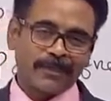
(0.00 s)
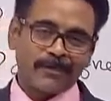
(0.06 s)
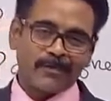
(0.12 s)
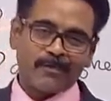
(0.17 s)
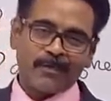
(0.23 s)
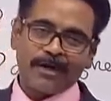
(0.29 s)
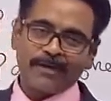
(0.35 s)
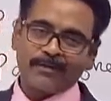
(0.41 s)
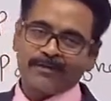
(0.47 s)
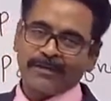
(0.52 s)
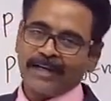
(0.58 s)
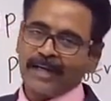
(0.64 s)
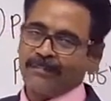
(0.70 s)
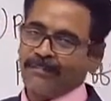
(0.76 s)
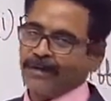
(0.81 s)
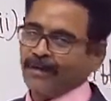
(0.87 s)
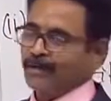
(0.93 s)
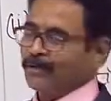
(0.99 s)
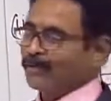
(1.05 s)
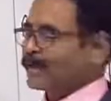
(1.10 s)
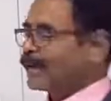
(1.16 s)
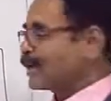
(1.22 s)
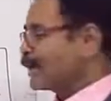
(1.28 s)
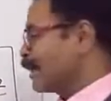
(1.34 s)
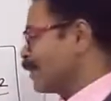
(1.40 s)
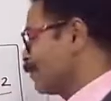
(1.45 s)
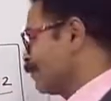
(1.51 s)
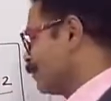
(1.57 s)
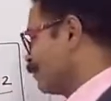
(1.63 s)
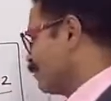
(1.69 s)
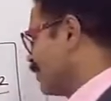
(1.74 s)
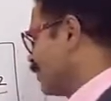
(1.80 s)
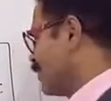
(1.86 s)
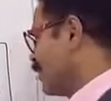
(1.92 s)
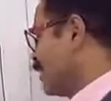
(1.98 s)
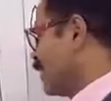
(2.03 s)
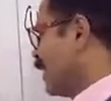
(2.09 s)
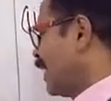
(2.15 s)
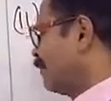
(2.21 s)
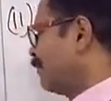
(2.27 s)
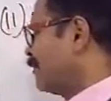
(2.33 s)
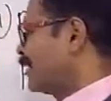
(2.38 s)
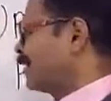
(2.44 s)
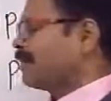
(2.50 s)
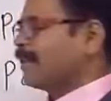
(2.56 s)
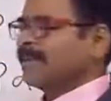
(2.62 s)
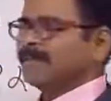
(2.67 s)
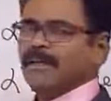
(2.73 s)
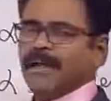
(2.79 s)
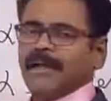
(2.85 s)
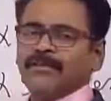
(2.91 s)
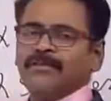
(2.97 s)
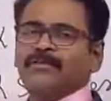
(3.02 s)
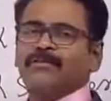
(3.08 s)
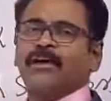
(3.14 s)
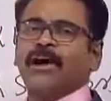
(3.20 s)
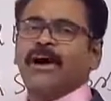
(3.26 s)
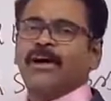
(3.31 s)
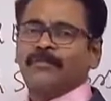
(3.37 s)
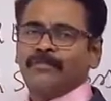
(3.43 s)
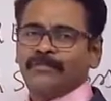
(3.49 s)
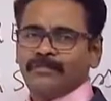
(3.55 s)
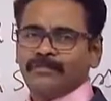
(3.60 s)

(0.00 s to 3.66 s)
What will happen to critical load? I will decrease length to half.